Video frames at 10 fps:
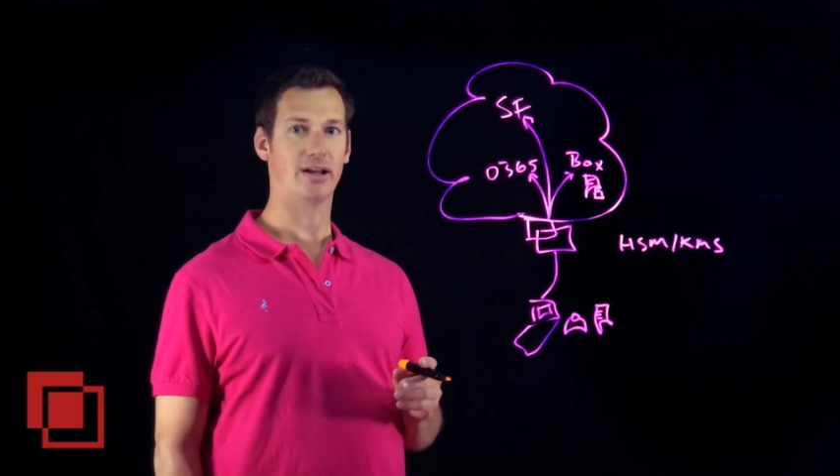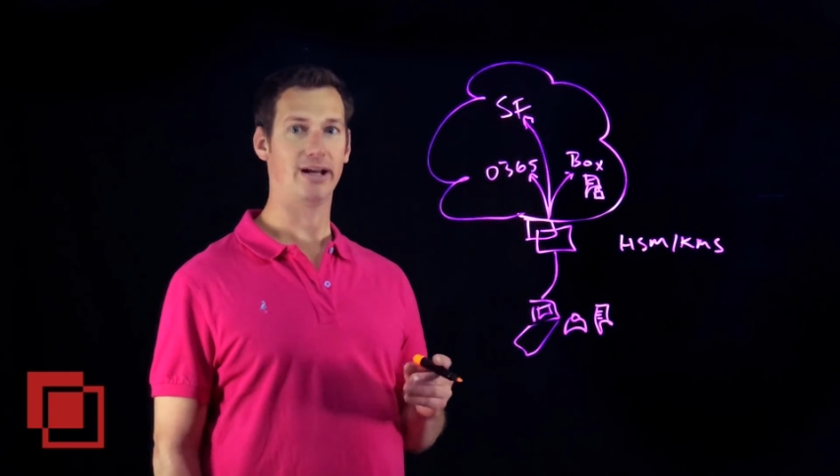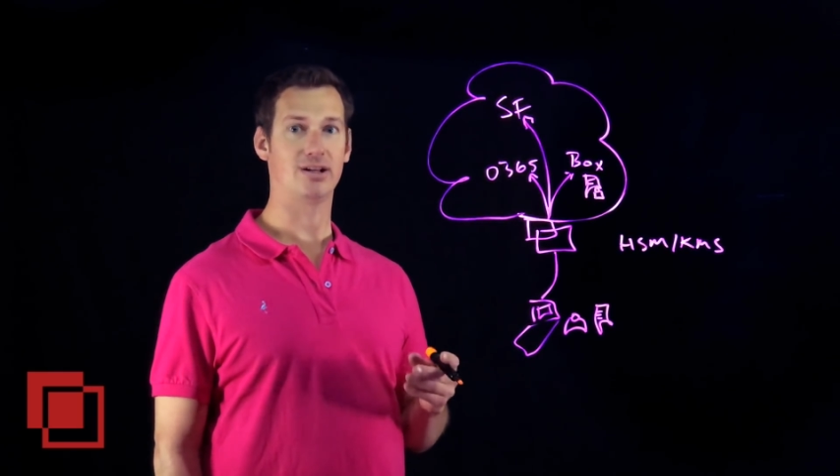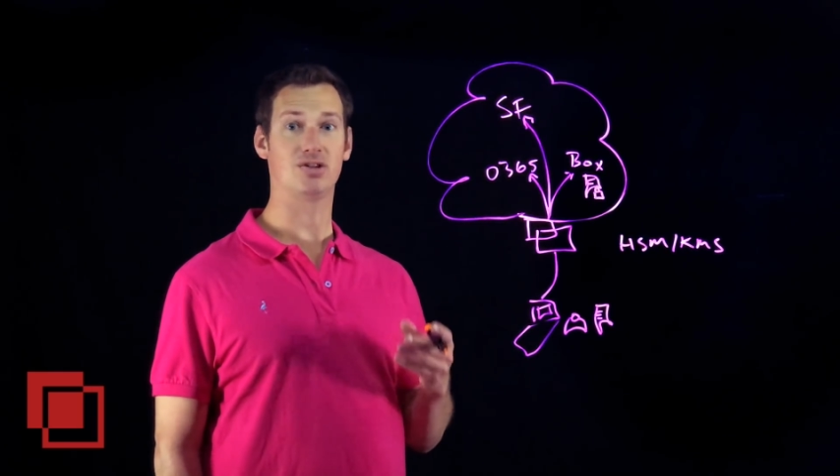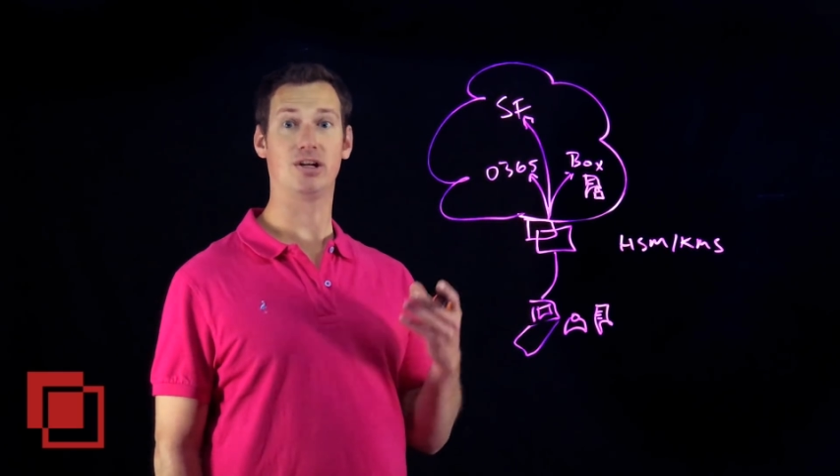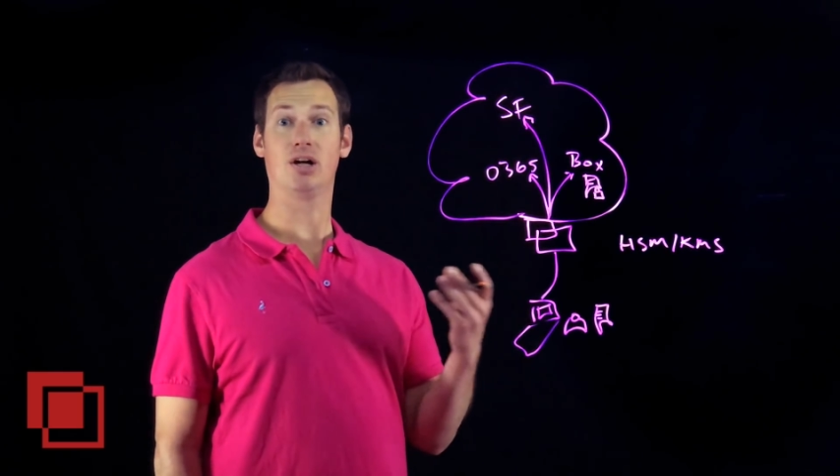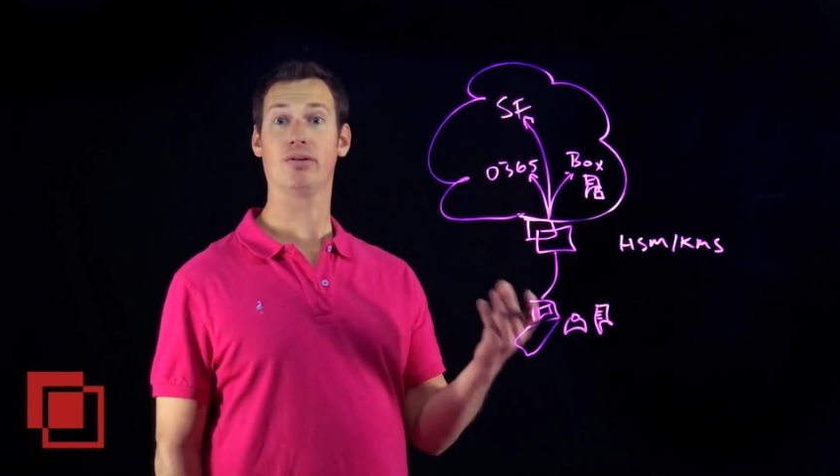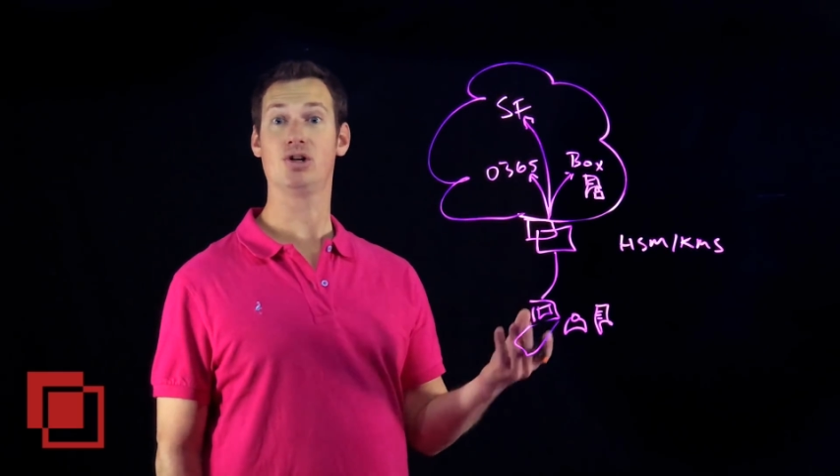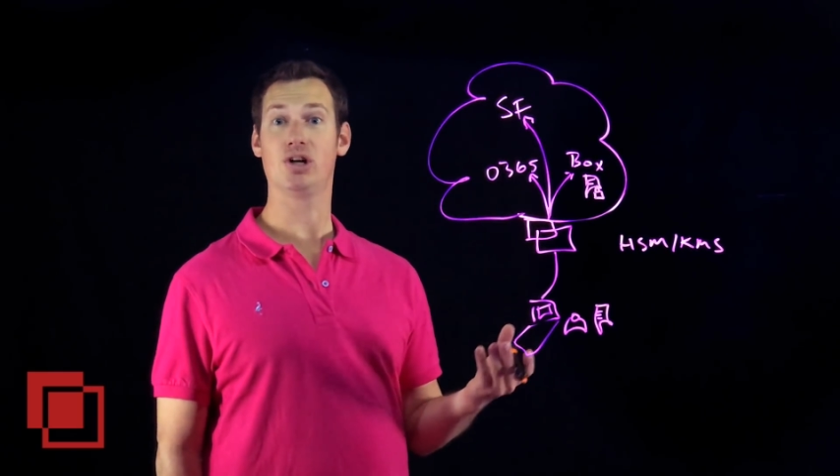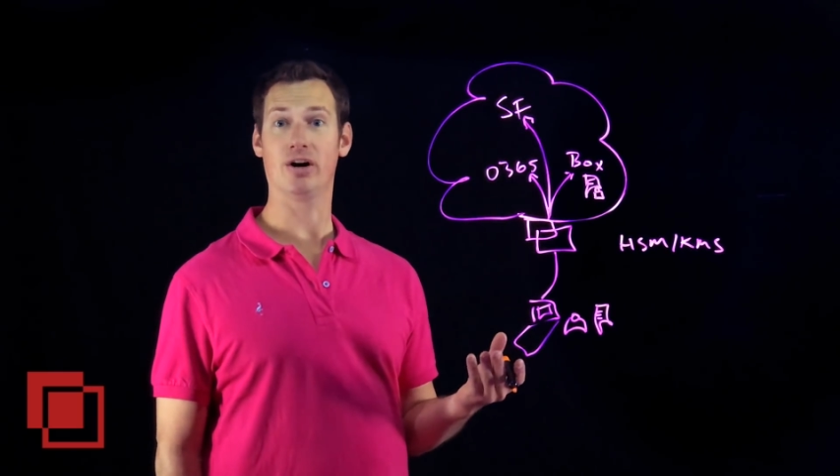like
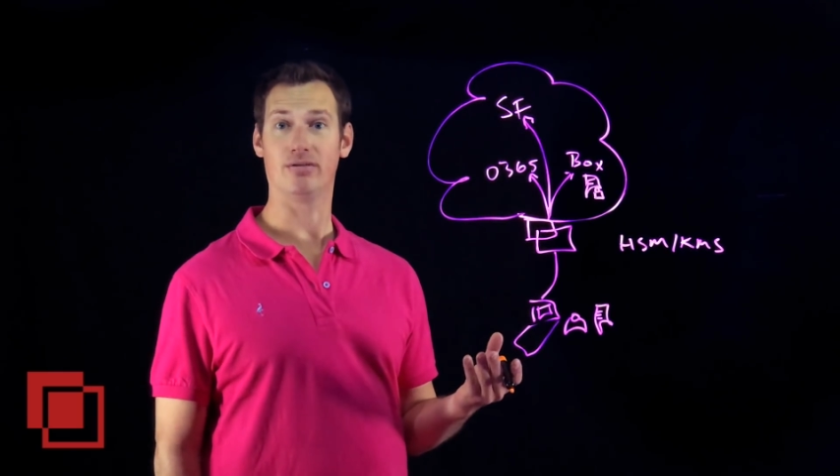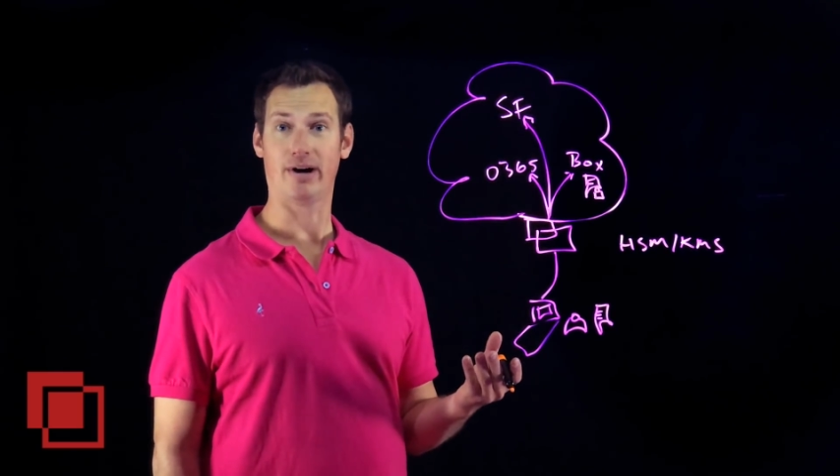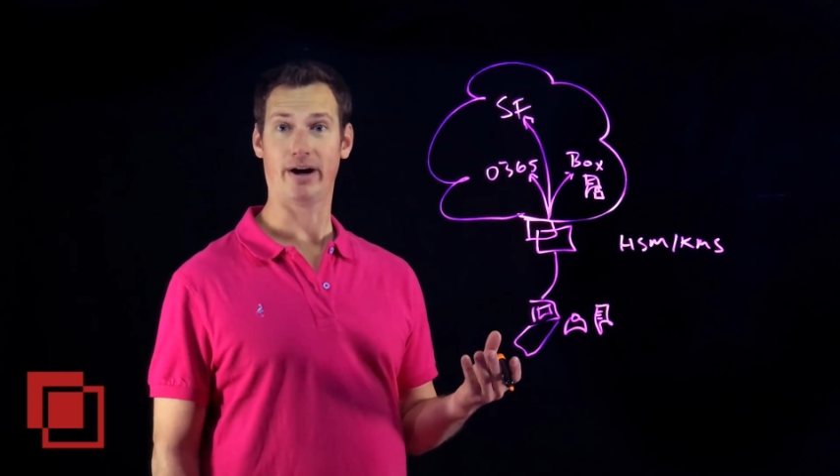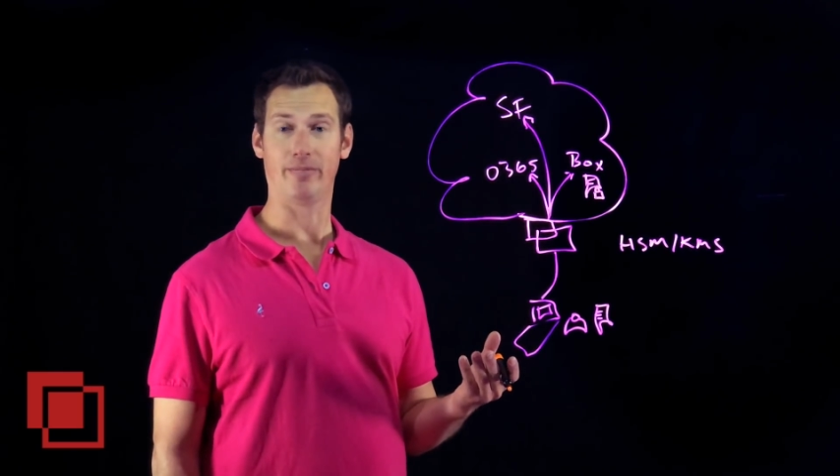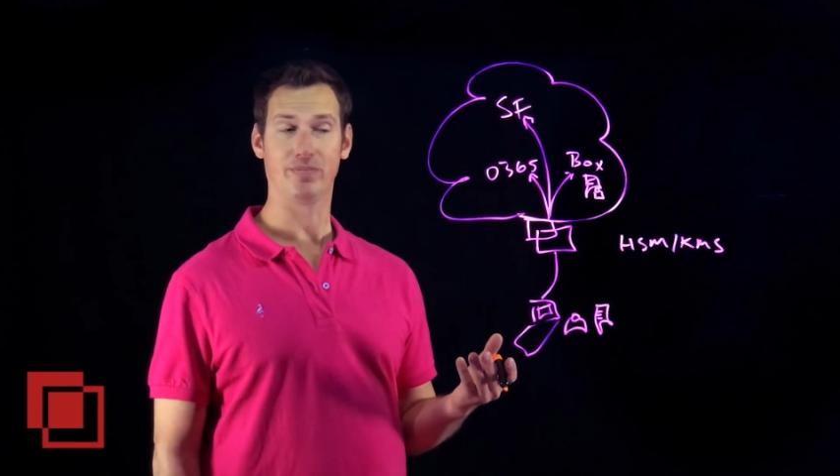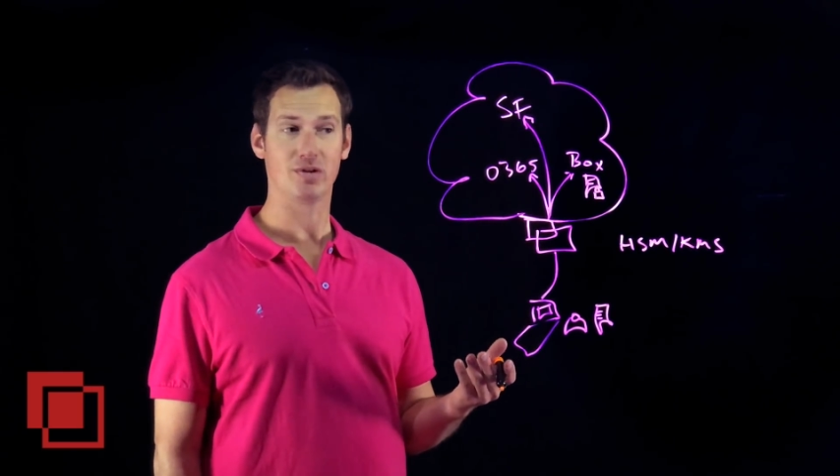securely share a file.